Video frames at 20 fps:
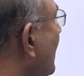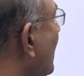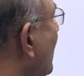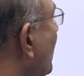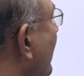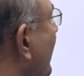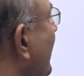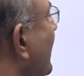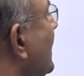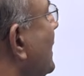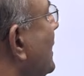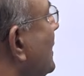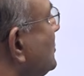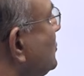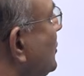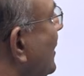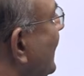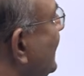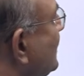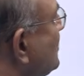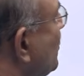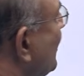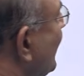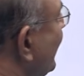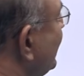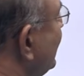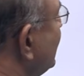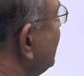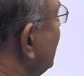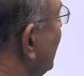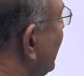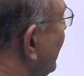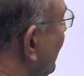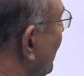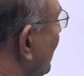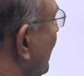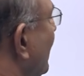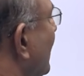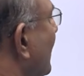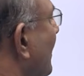Okay, so let us look at this
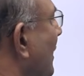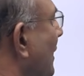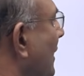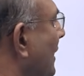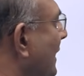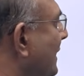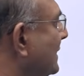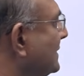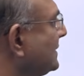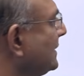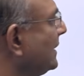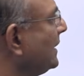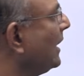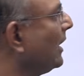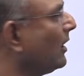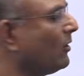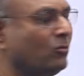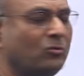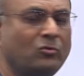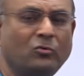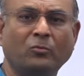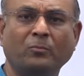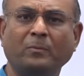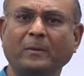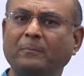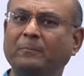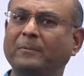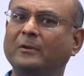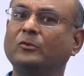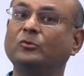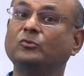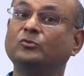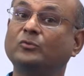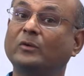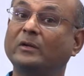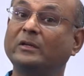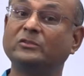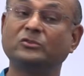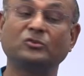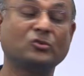circuit. Let us see how do people
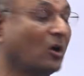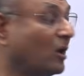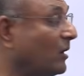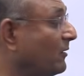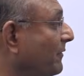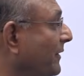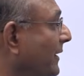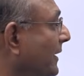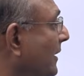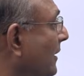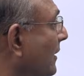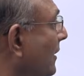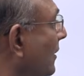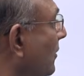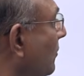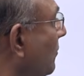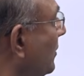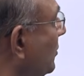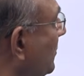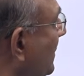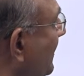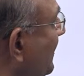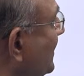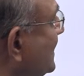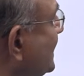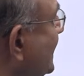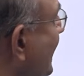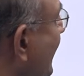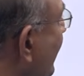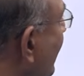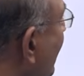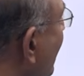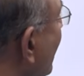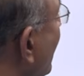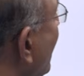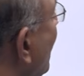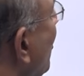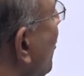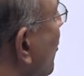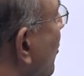usually solve it. What do people say?
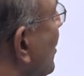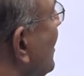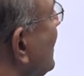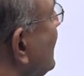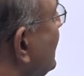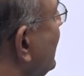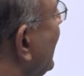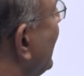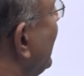Oh, the